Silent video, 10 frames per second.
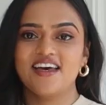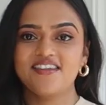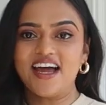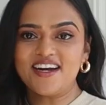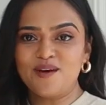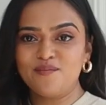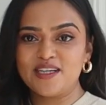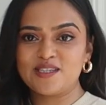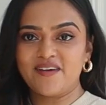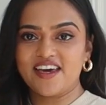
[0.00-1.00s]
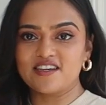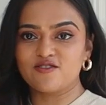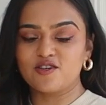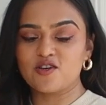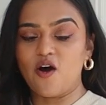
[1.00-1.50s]
and that completes my
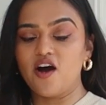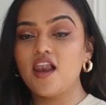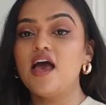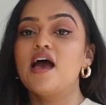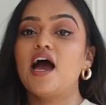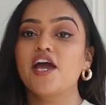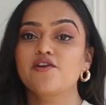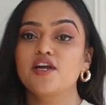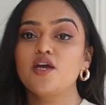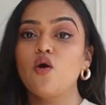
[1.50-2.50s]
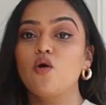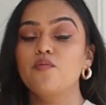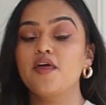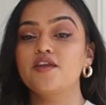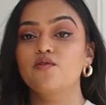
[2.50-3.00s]
ASOS haul. I really
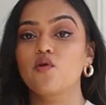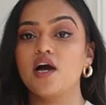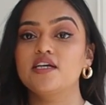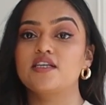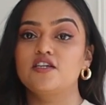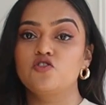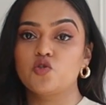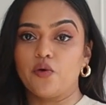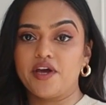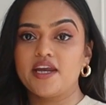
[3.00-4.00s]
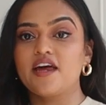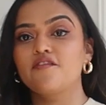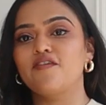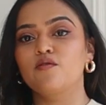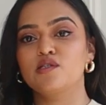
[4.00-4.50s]
hope that you guys enjoyed
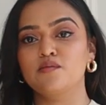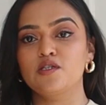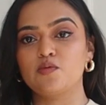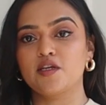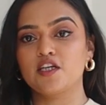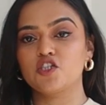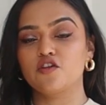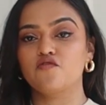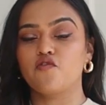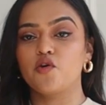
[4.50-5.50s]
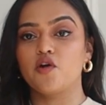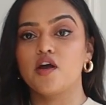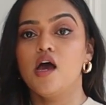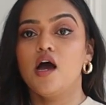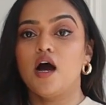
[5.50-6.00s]
and found some inspiration for
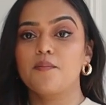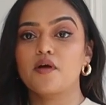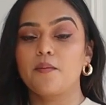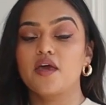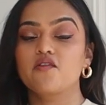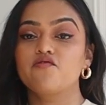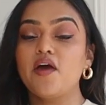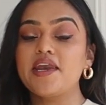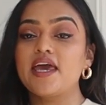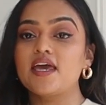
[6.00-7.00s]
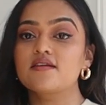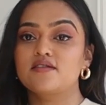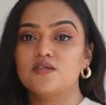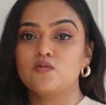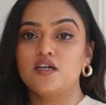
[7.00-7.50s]
your upcoming
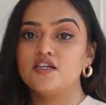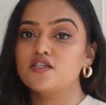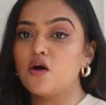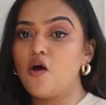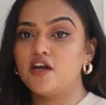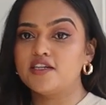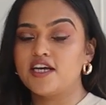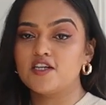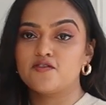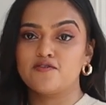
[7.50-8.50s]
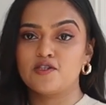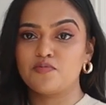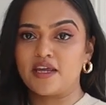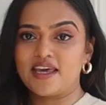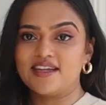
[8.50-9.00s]
weddings as well as the holidays for
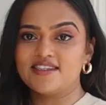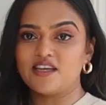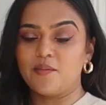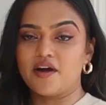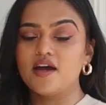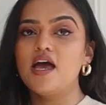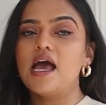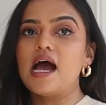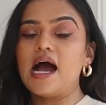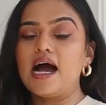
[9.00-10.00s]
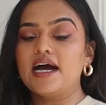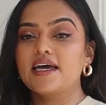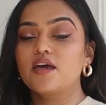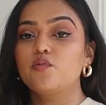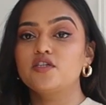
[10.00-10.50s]
spring and summer.
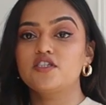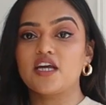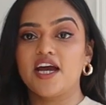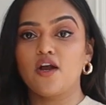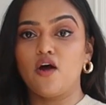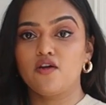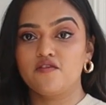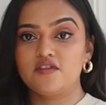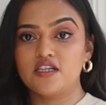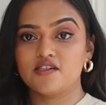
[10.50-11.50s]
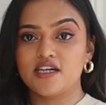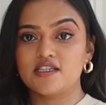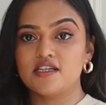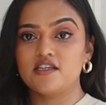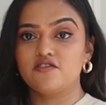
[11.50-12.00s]
I will style all of these
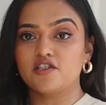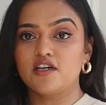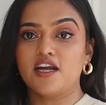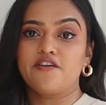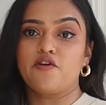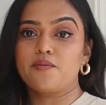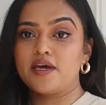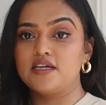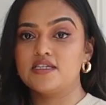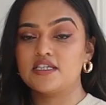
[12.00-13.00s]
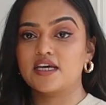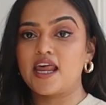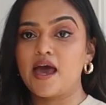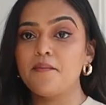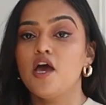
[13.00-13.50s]
dresses in real life on my
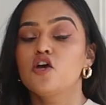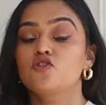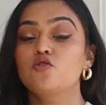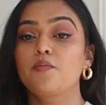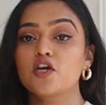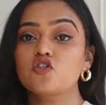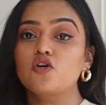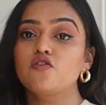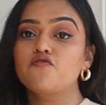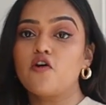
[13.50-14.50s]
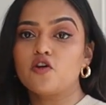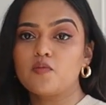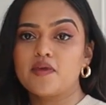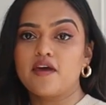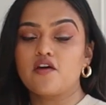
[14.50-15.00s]
Instagram. So make sure you follow
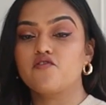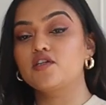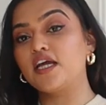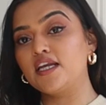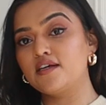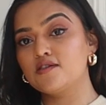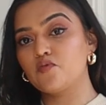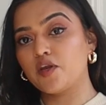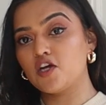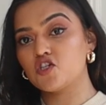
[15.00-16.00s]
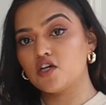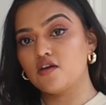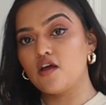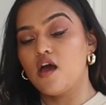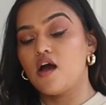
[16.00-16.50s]
me there for daily
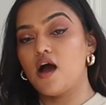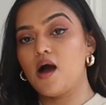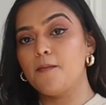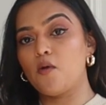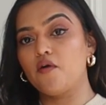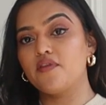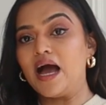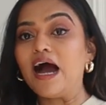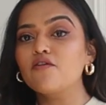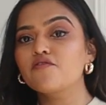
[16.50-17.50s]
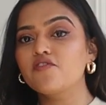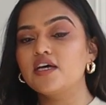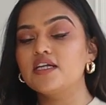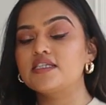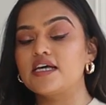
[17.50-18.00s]
inspiration um, on the
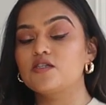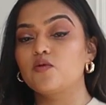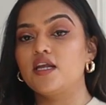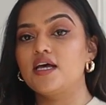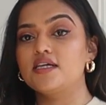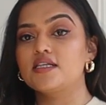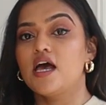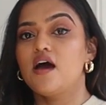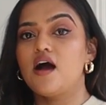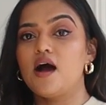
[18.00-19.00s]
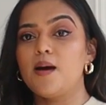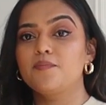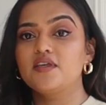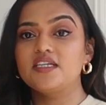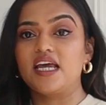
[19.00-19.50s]
outfits as well as
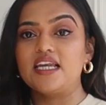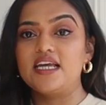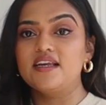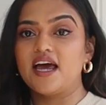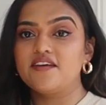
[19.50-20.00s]
um, the daily